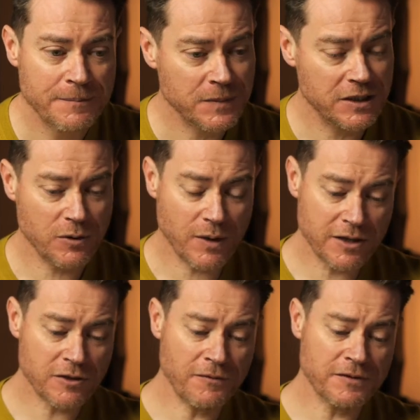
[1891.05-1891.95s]
So
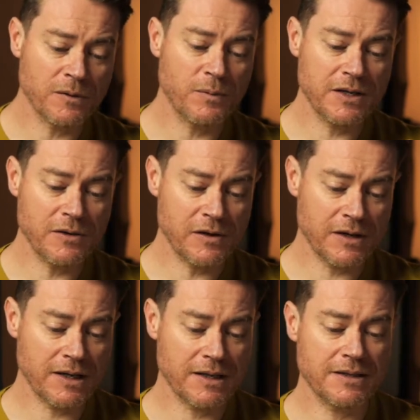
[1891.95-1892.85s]
quite often when you
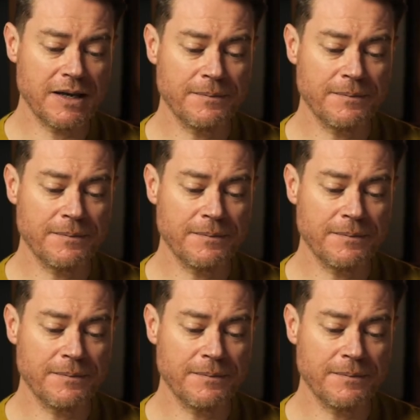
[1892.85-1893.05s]
look at